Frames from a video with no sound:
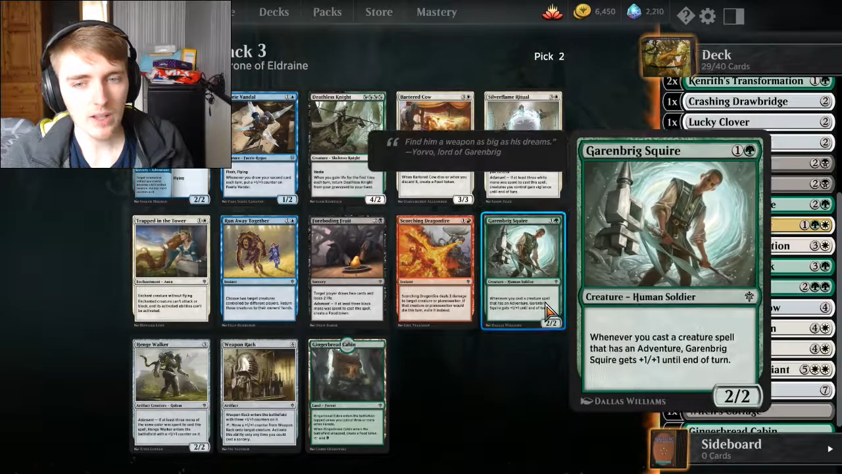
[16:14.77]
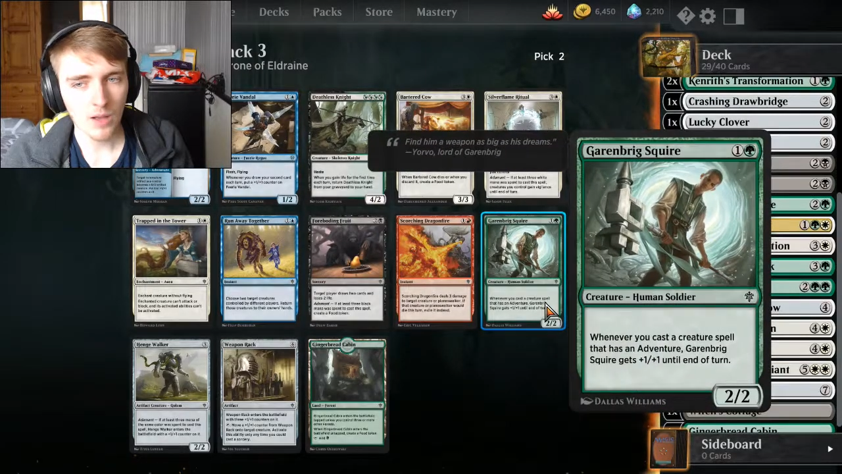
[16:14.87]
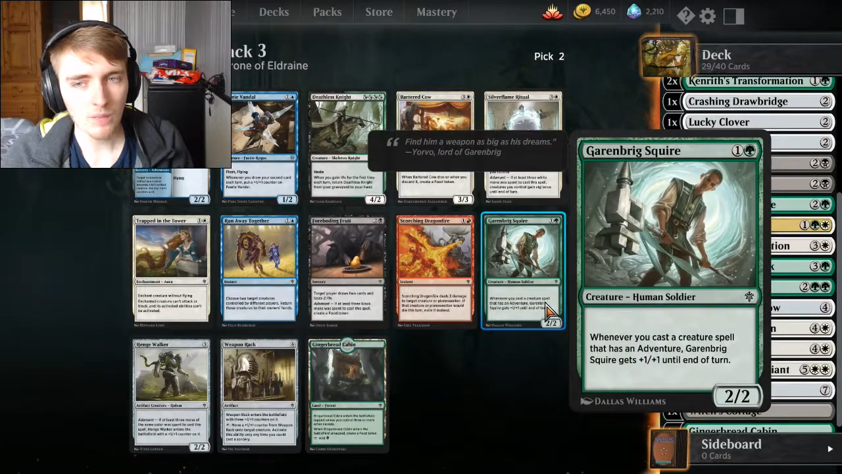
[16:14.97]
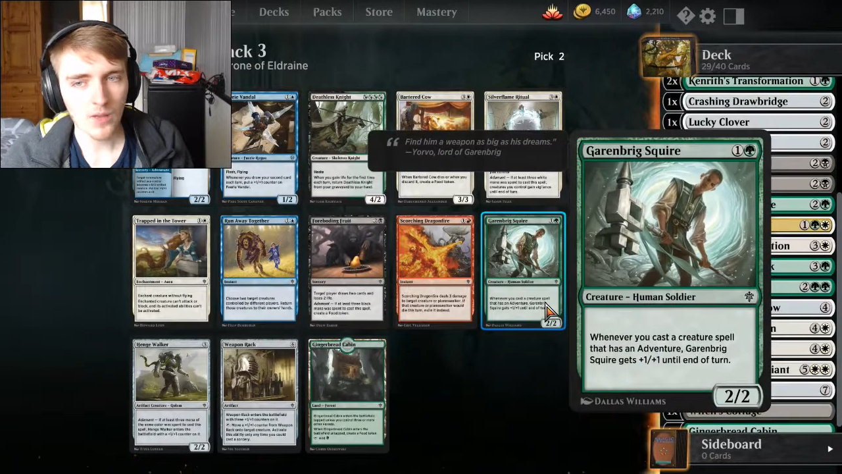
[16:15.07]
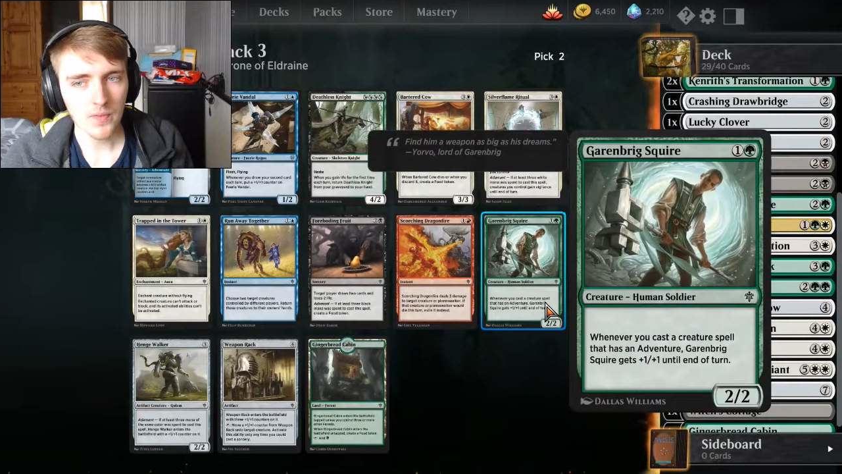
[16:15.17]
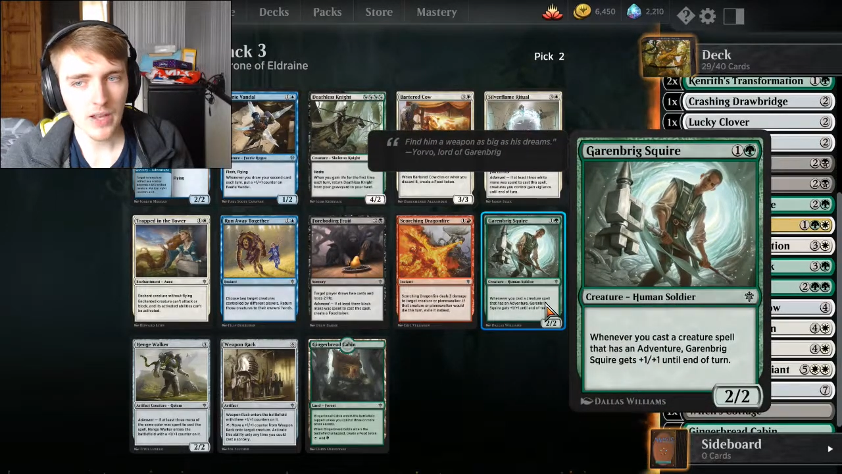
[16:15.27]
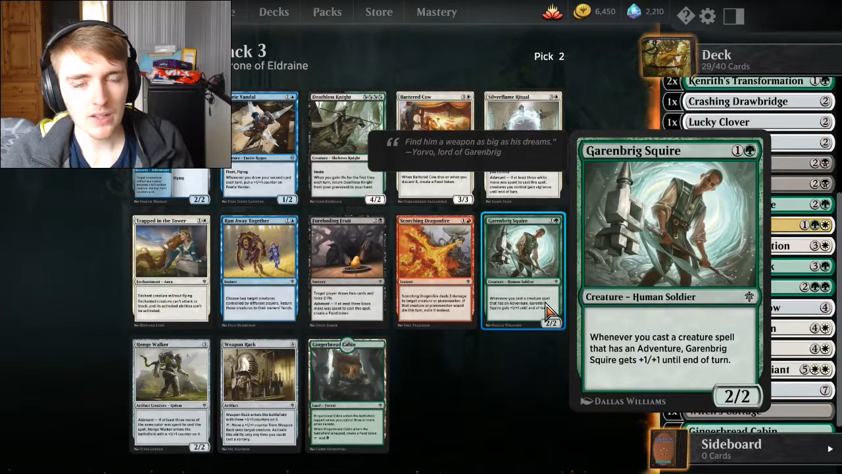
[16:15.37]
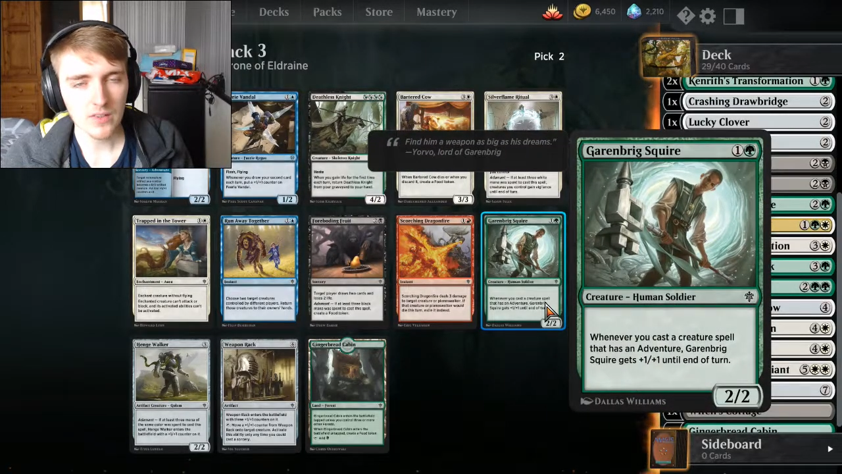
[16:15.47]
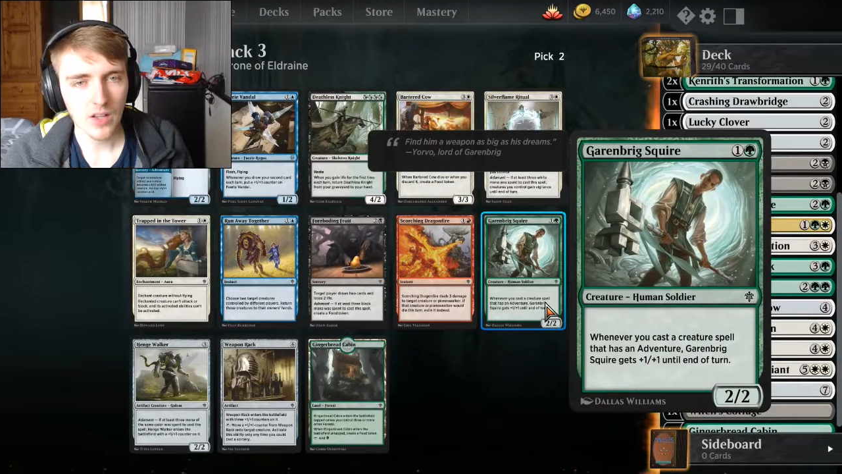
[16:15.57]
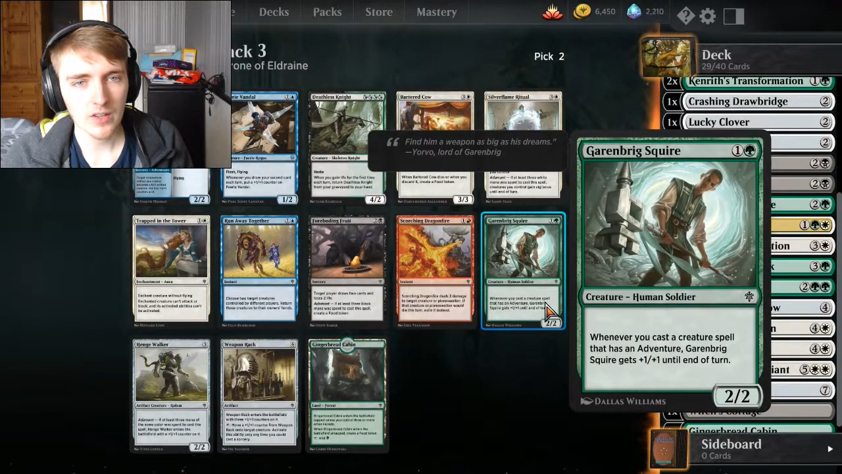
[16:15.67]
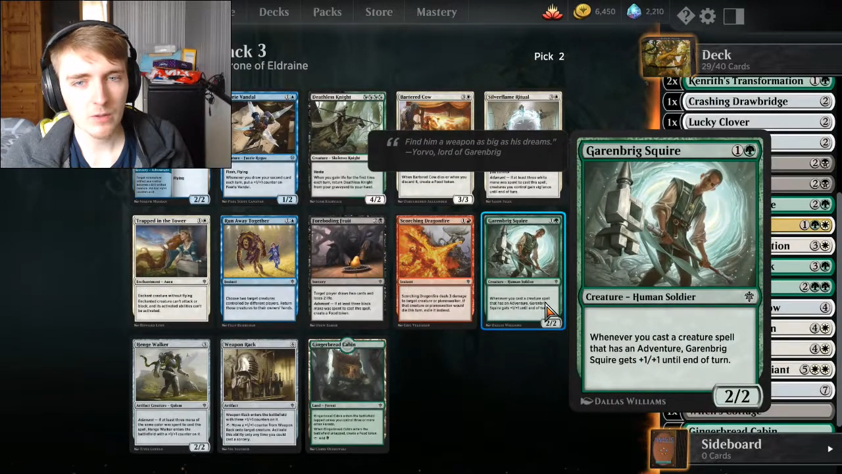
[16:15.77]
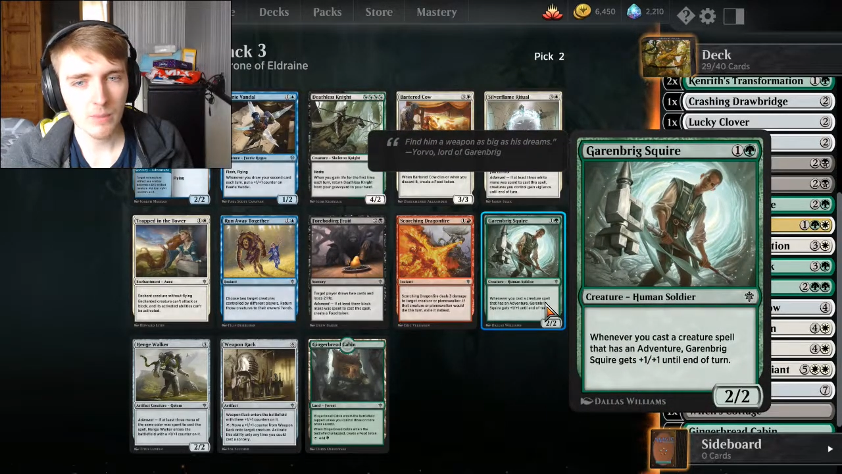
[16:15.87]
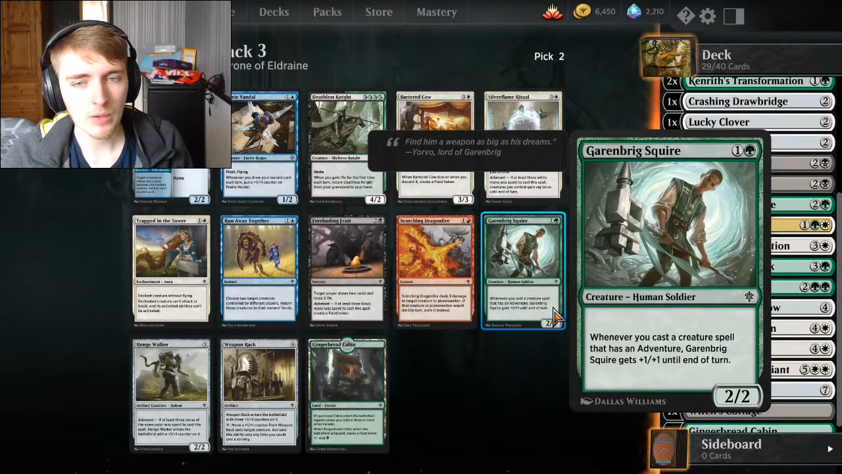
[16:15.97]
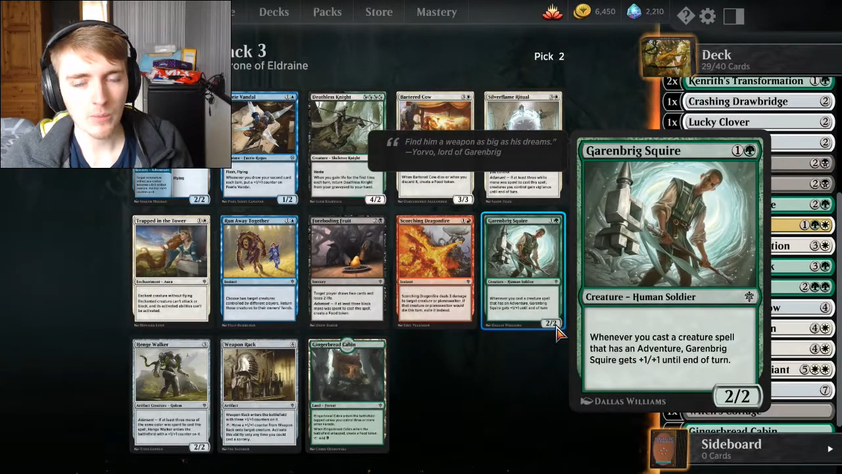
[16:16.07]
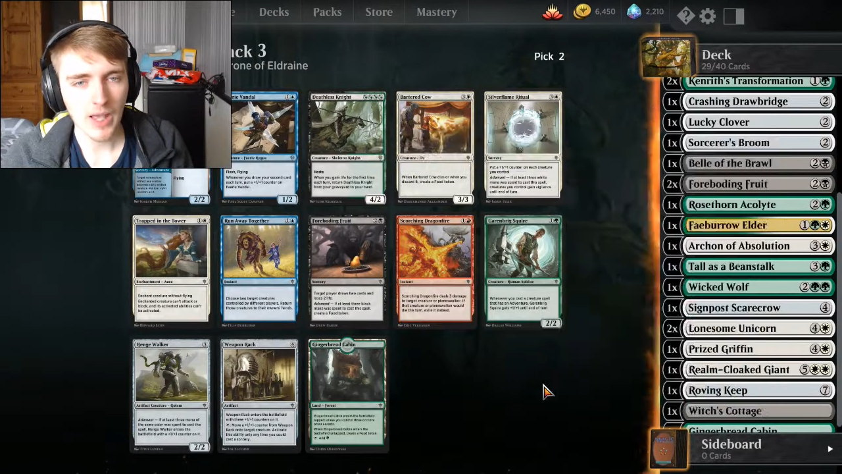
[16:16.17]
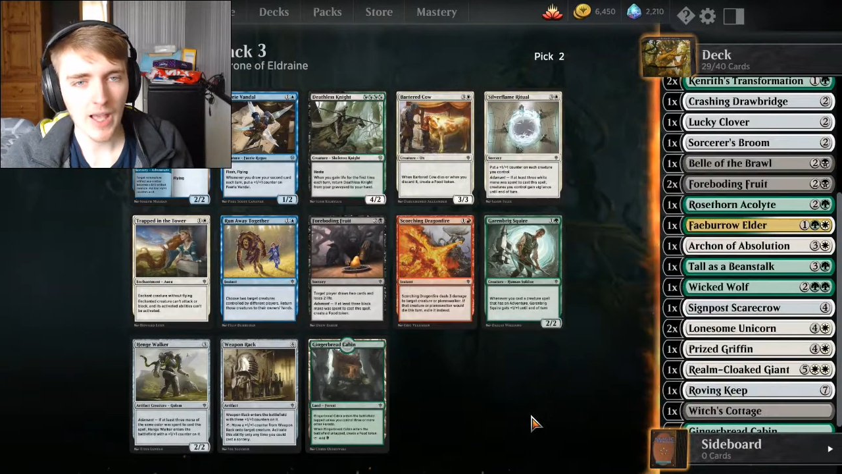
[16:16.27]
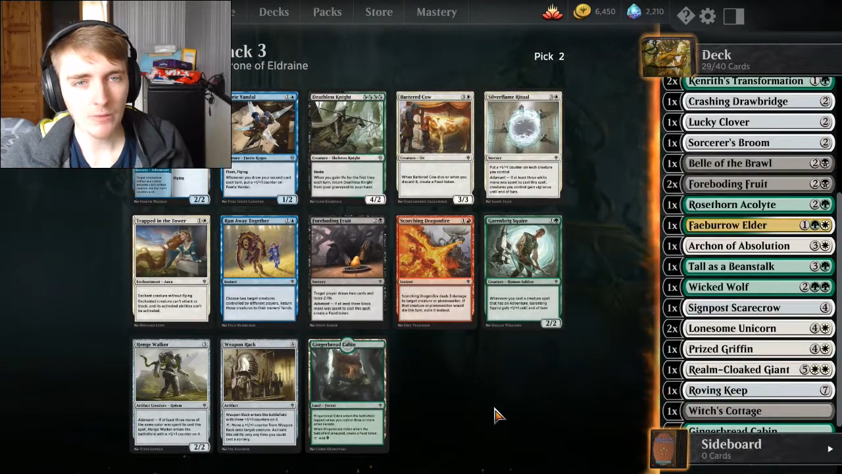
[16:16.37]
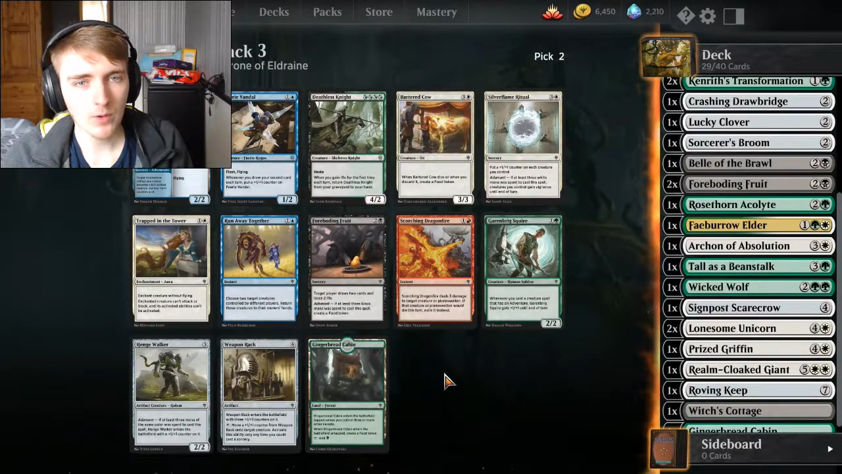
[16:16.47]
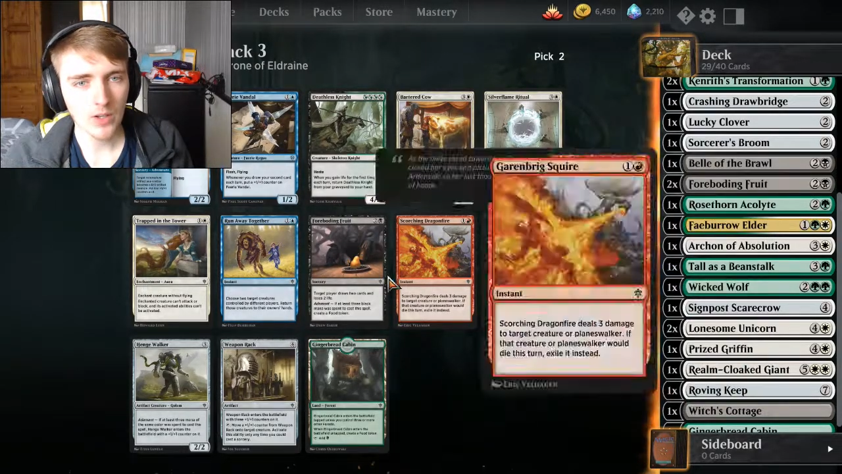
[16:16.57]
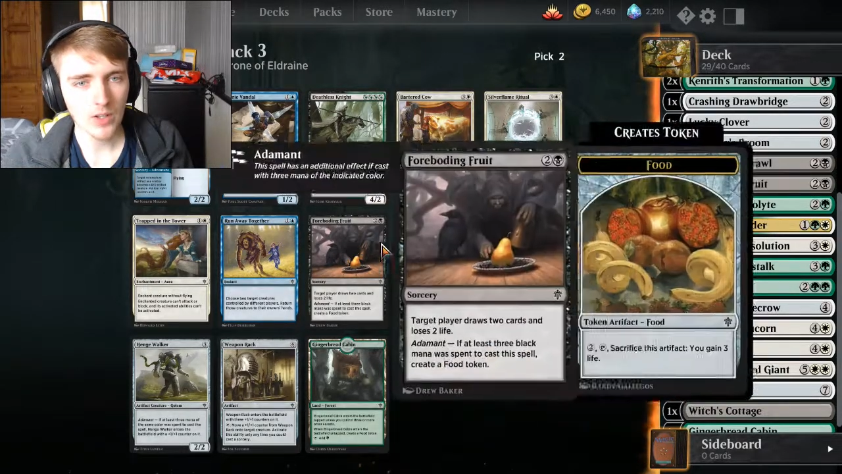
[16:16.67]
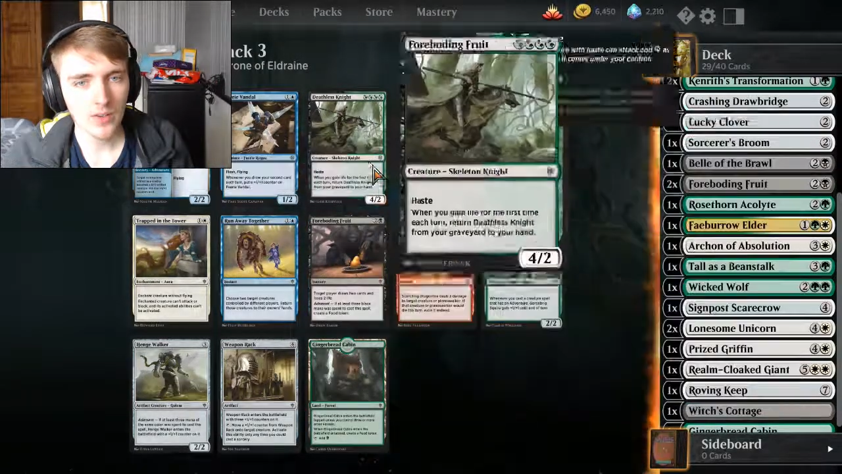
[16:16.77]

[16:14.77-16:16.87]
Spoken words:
I'm not that excited about, and we have one.